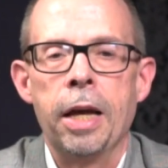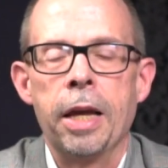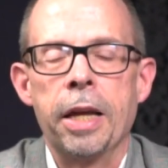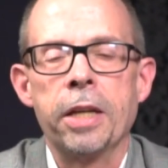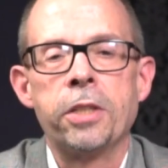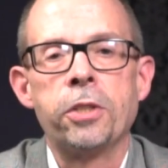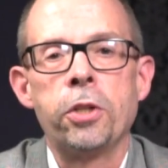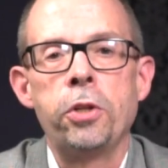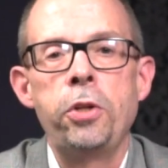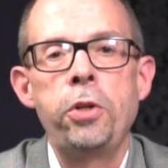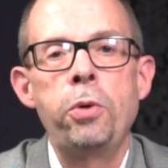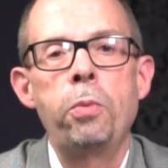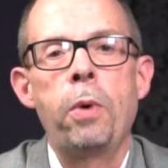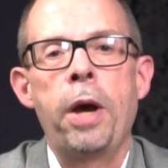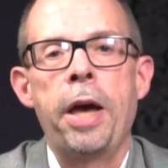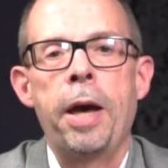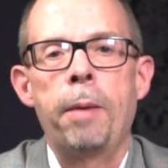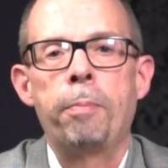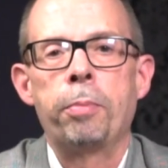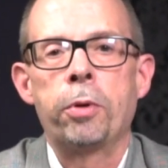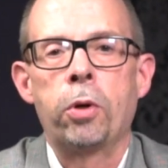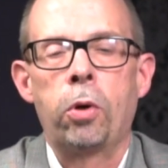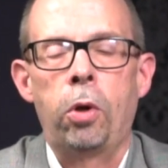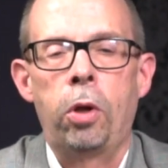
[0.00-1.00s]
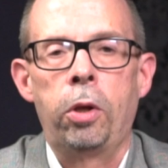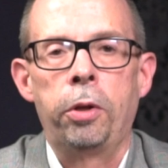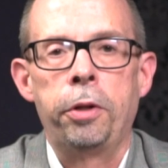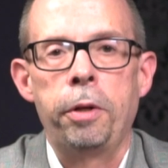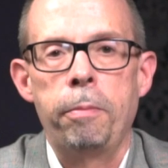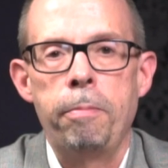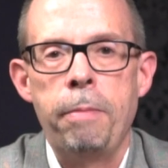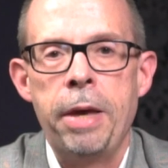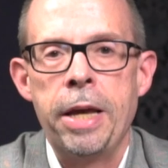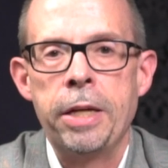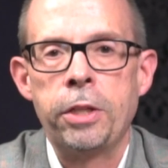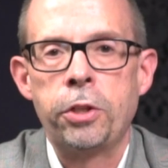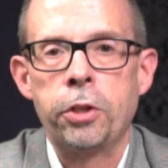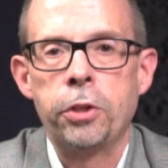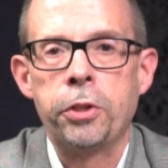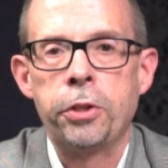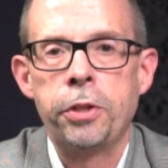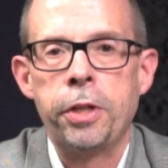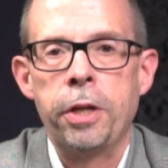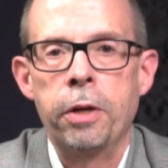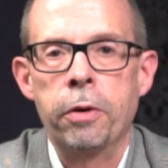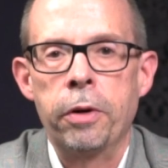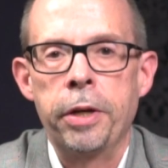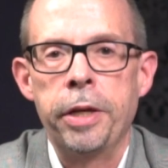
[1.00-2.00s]
It's a new app called
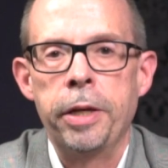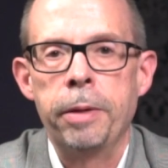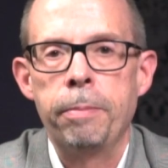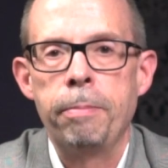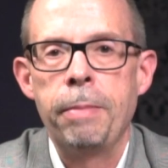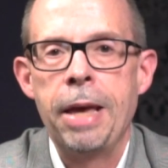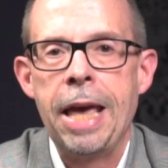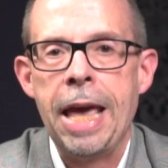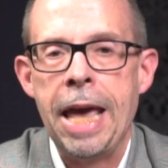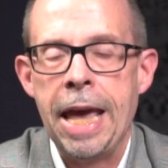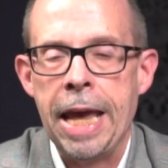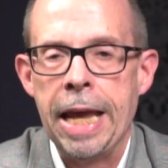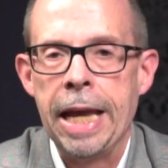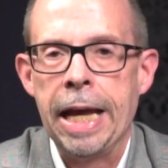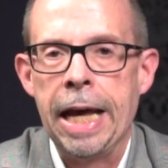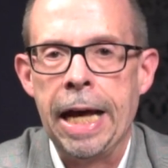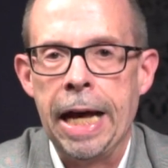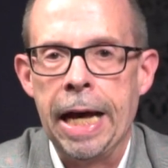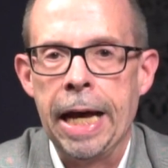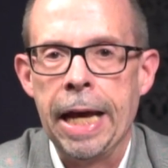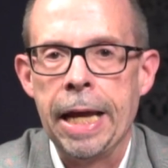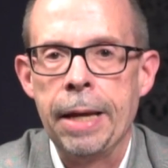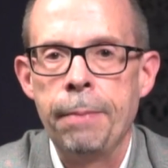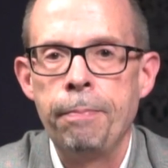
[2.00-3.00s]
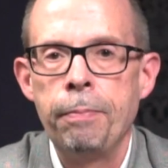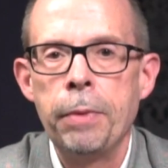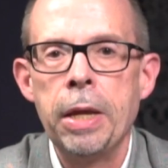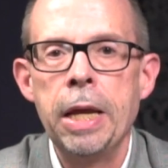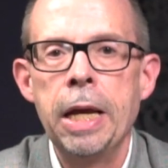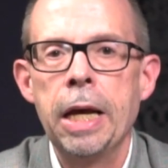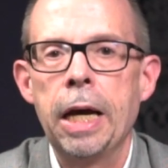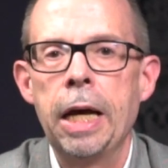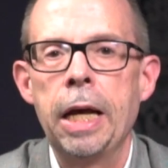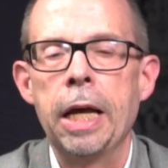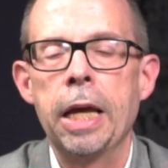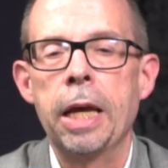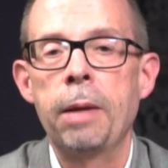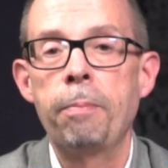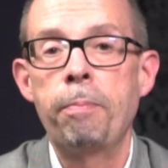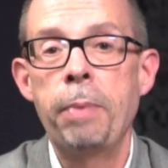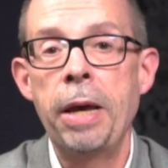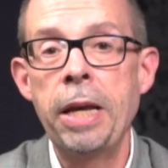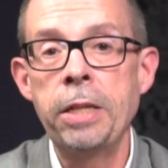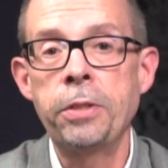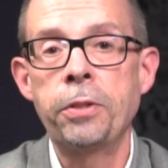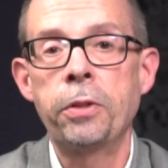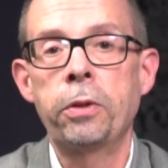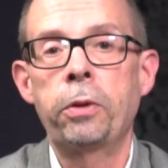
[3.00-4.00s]
Magisterium AI. And
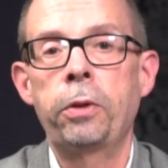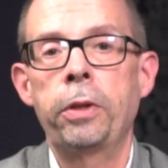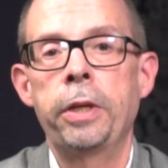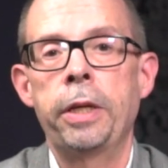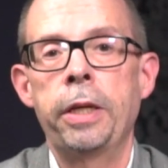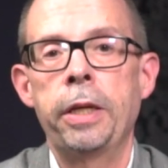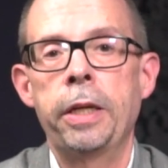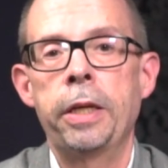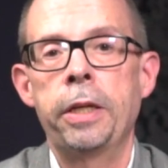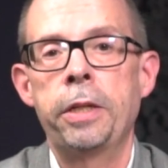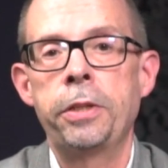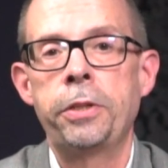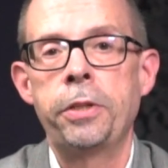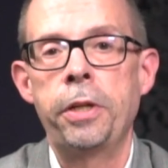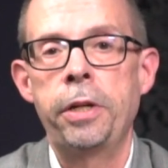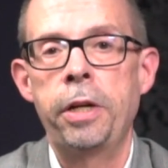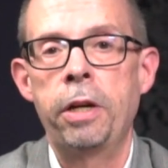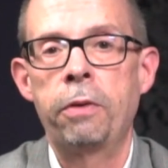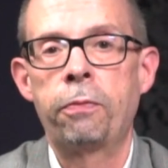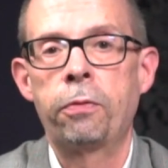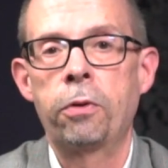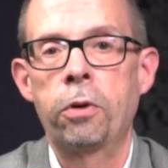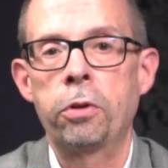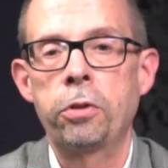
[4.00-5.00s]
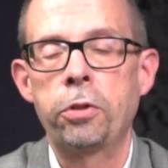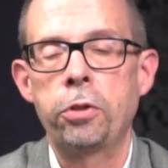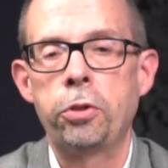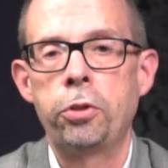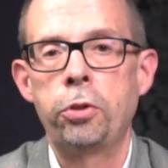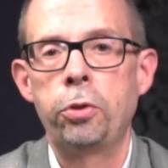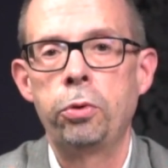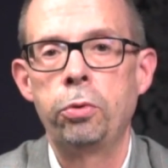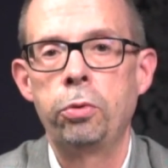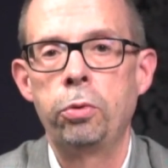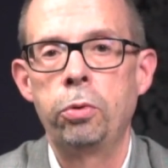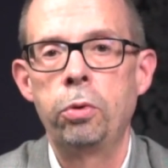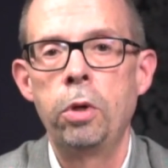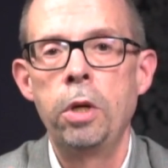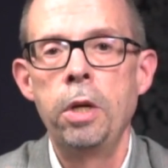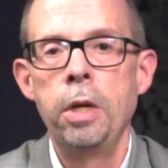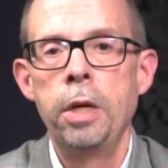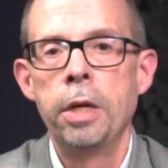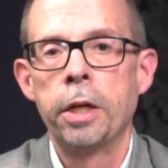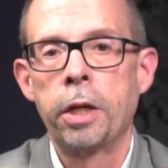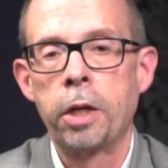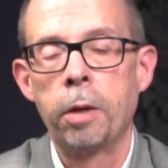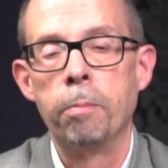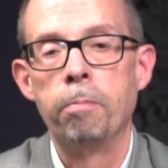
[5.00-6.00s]
basically, it is an effort to
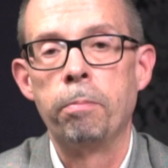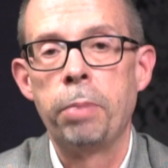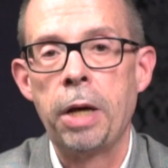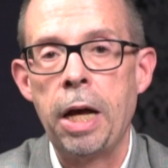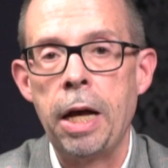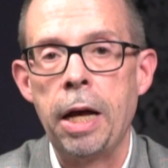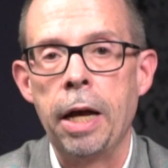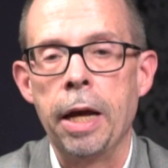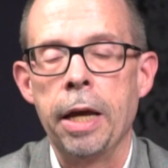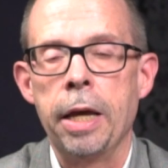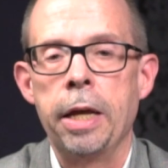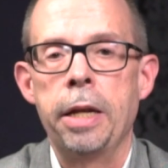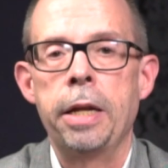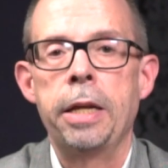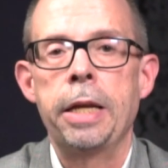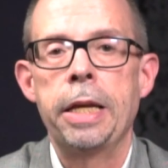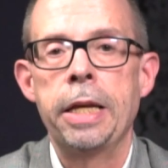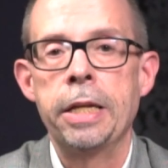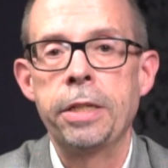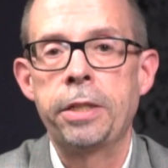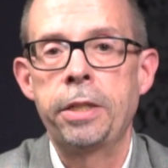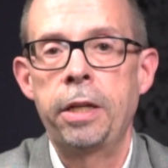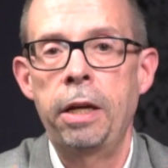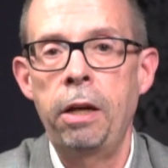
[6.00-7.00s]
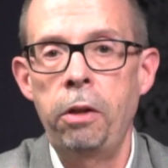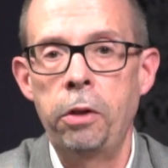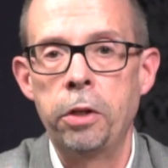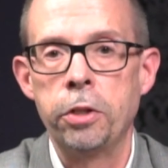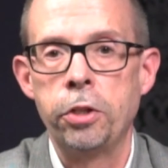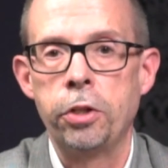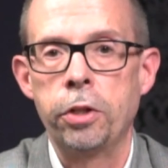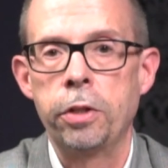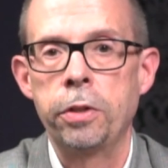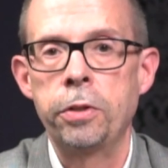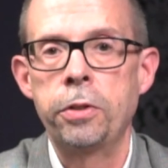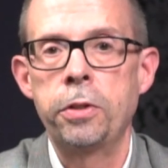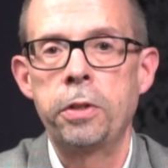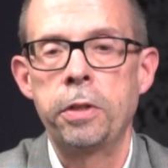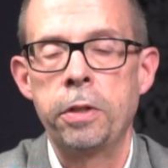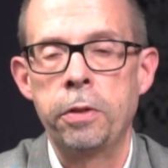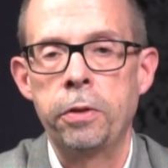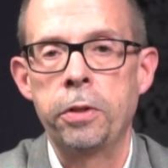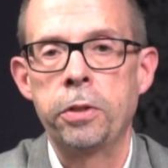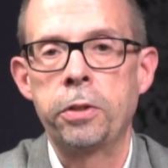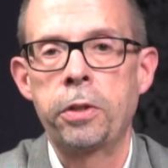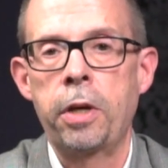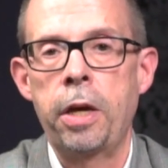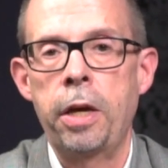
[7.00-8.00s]
combine intelligence,
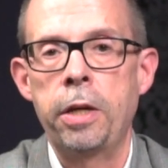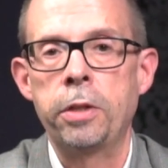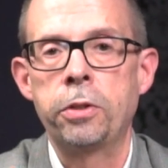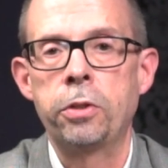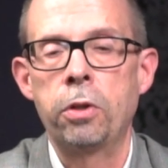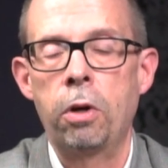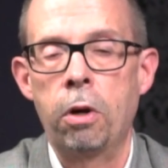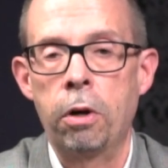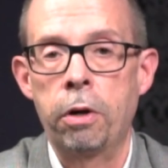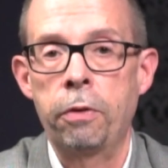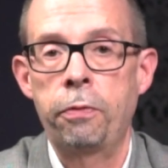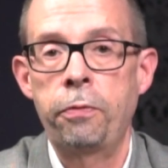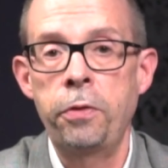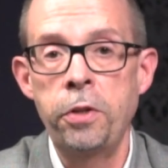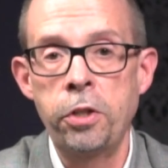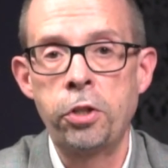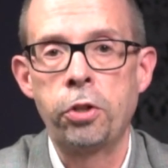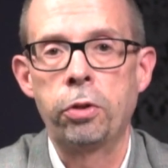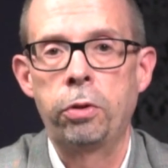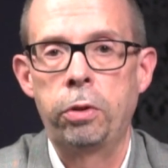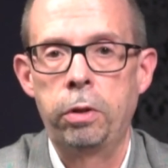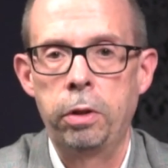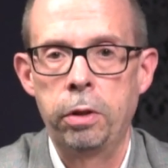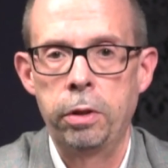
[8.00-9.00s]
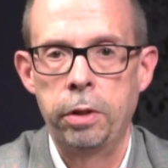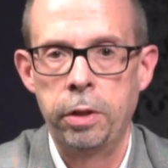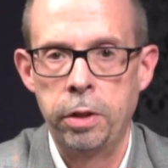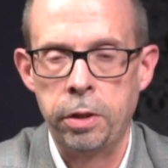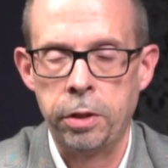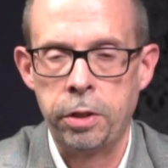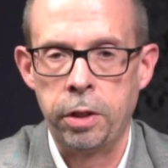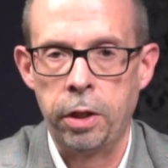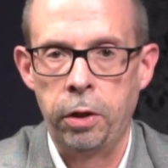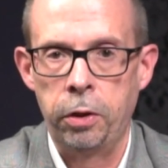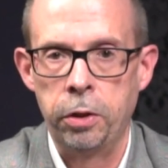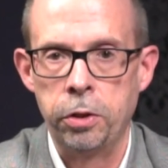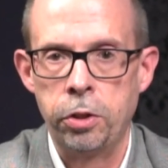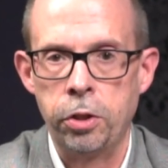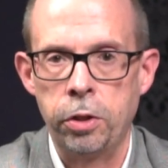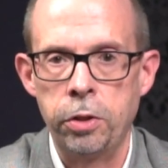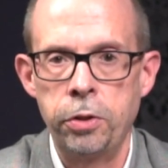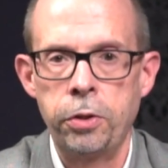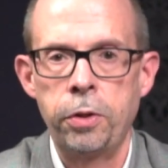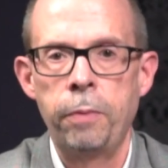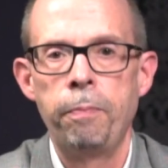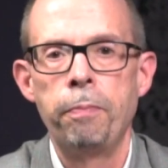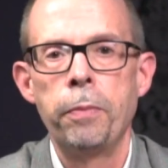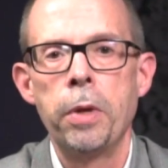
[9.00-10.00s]
in this case artificial
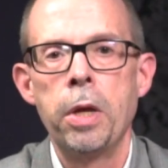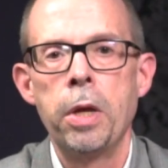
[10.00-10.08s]
intelligence,